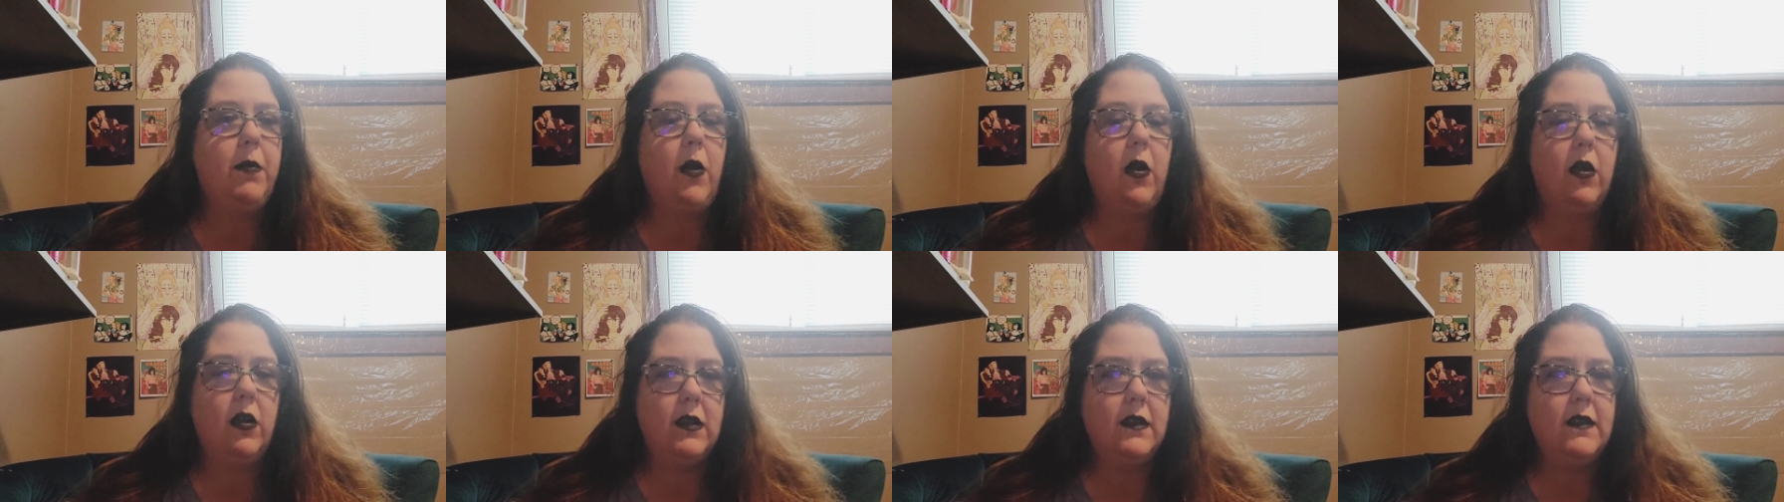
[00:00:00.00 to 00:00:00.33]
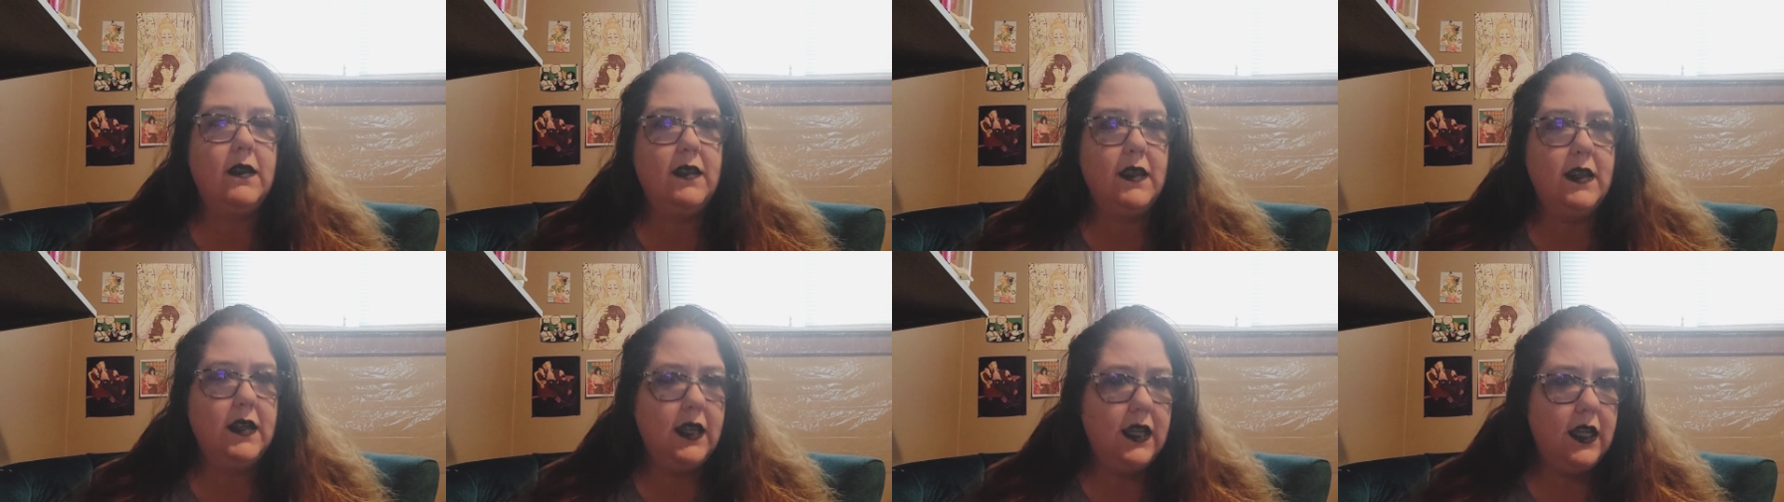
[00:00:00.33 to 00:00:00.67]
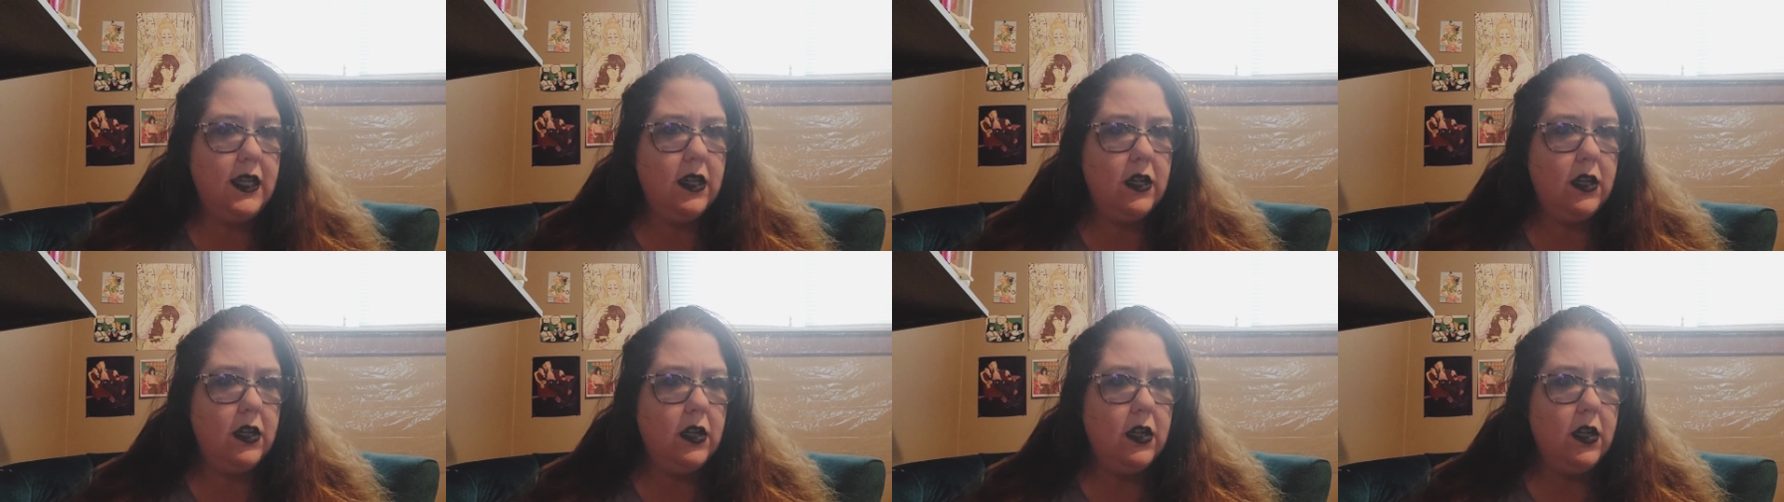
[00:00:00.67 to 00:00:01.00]
parts in
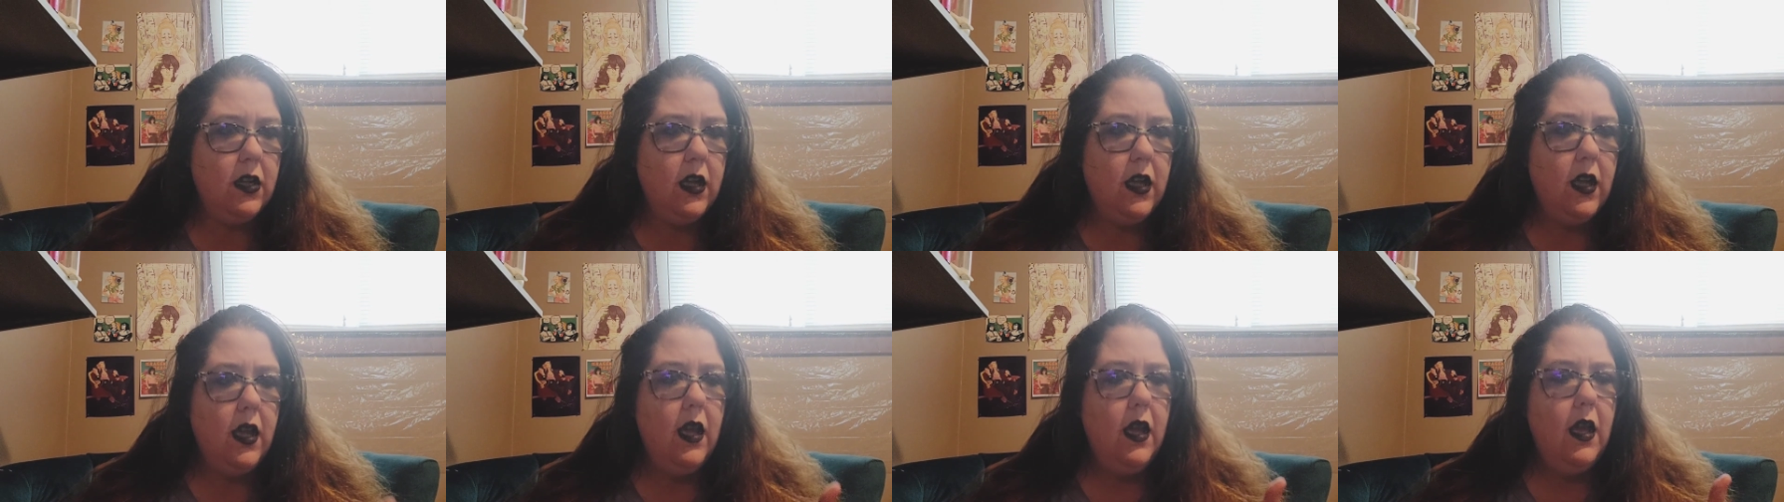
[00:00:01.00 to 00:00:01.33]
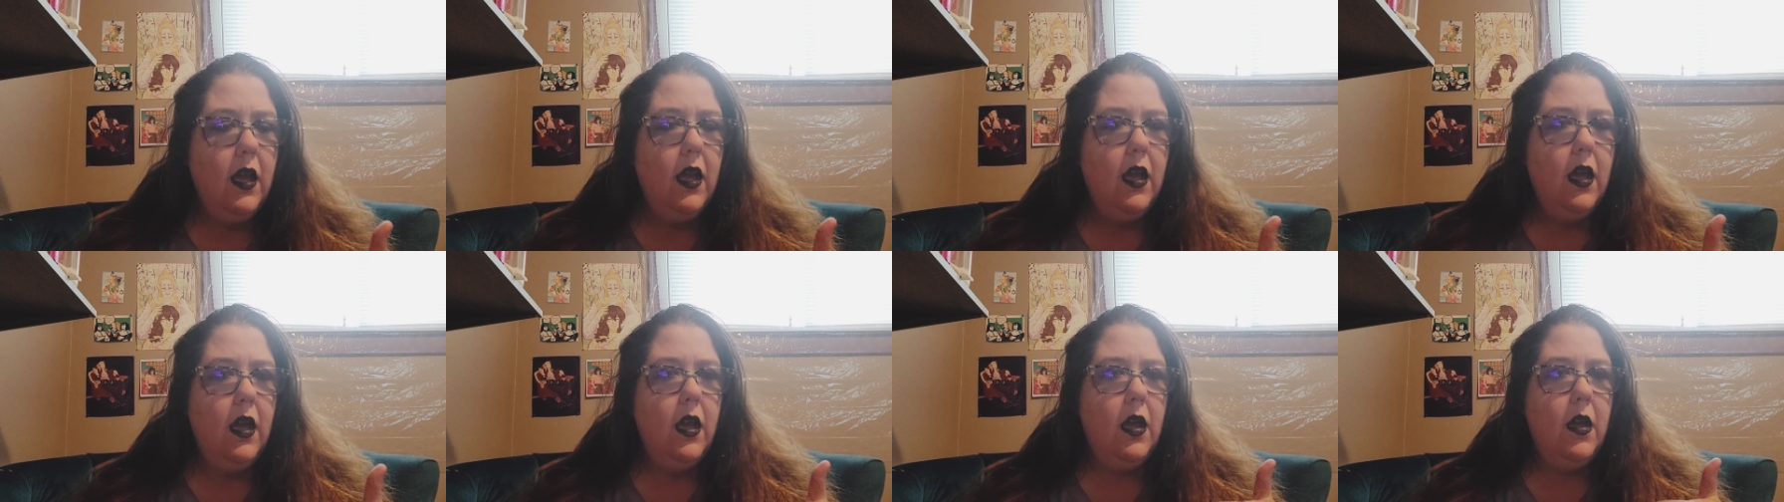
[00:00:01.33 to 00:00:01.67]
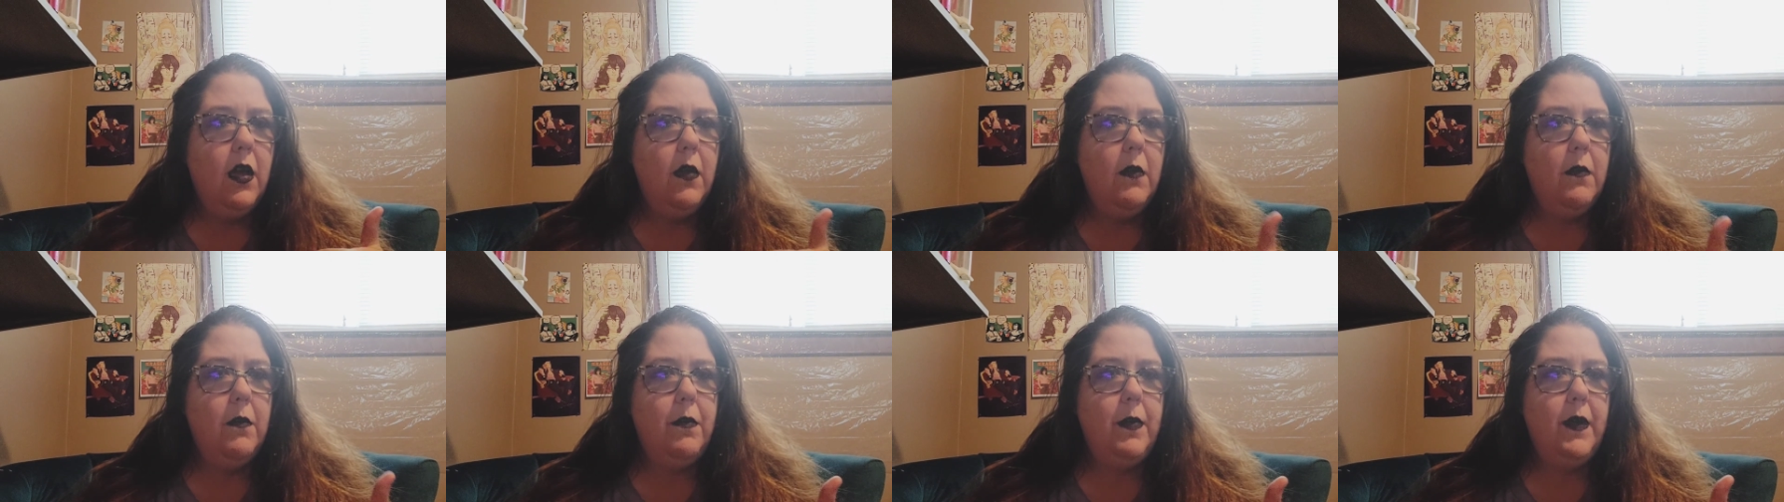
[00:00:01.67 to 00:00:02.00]
here,
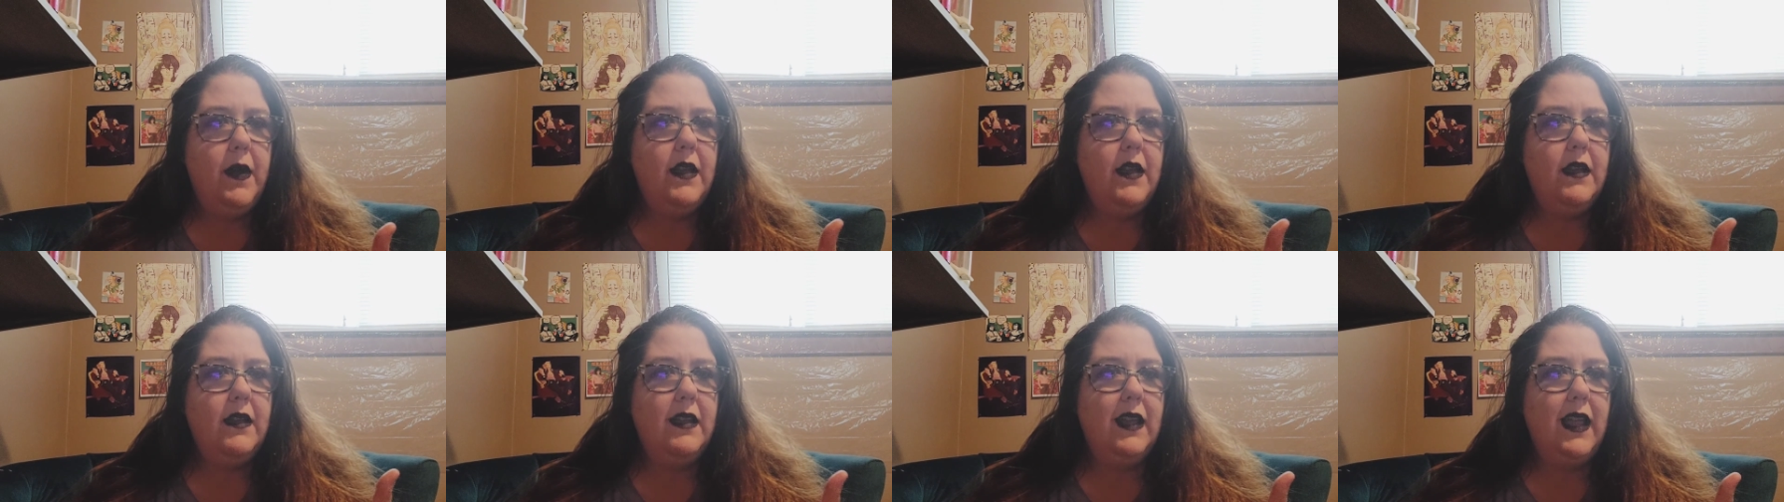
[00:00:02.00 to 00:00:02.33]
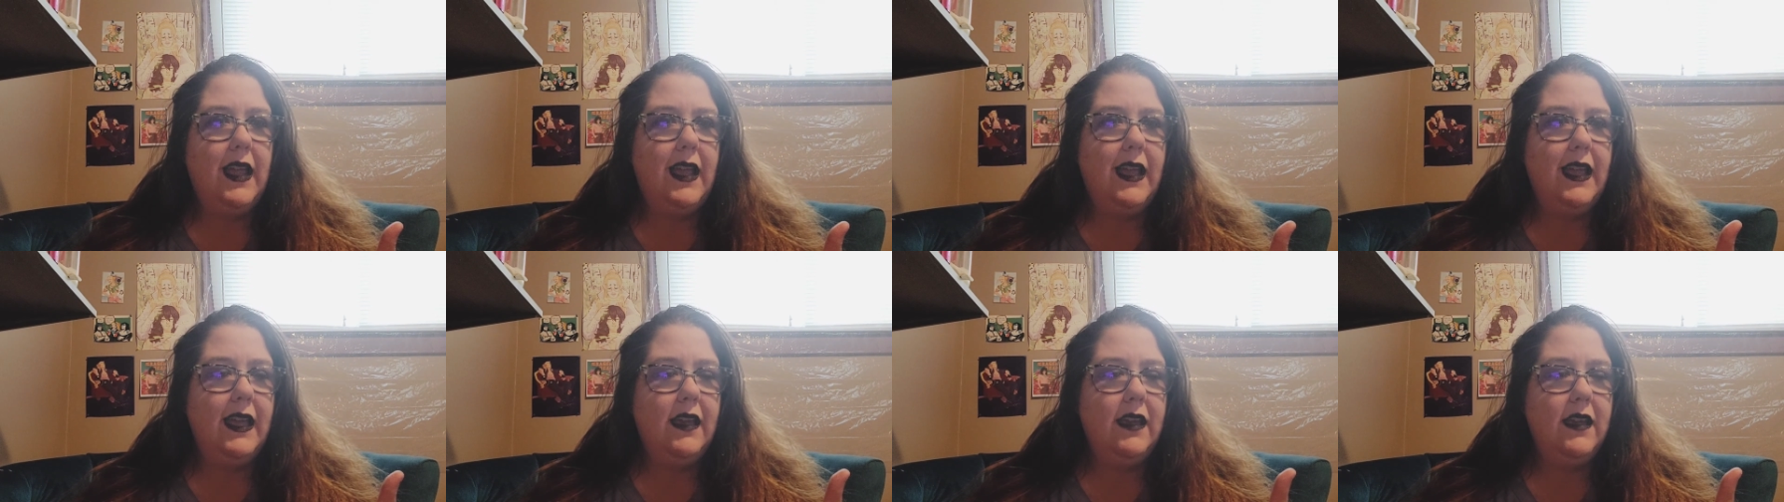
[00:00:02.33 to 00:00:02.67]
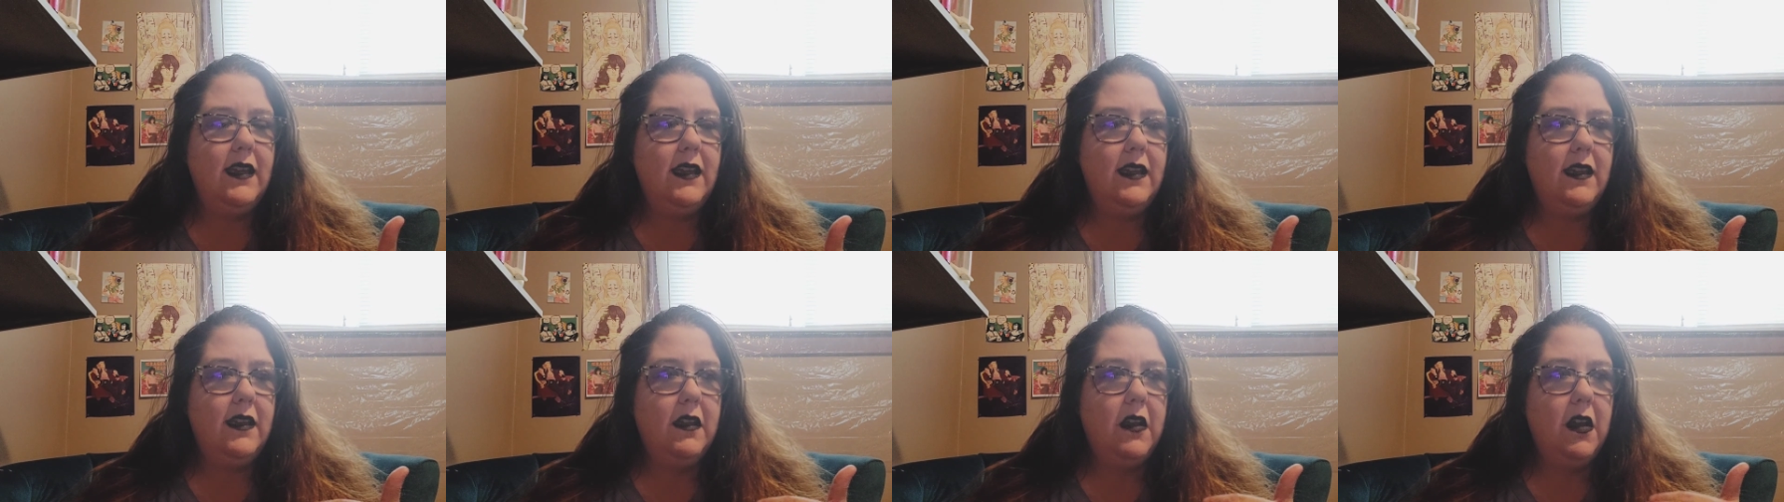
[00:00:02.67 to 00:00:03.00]
but
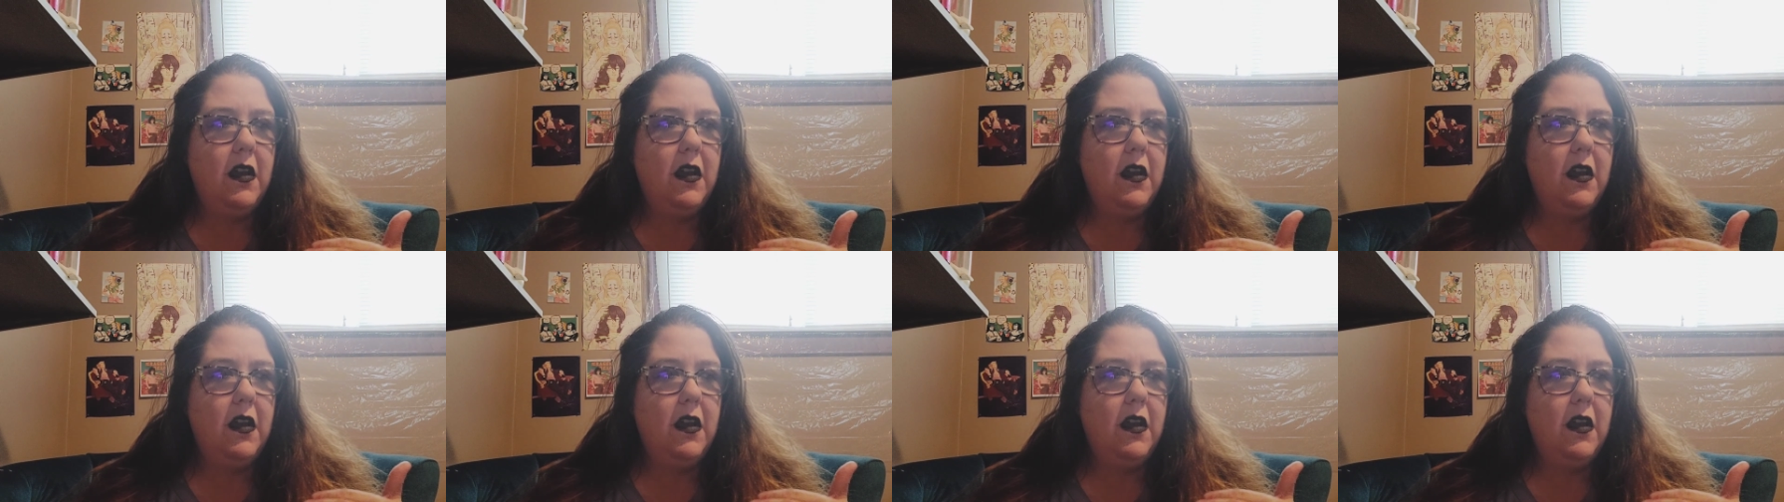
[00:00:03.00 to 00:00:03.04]
like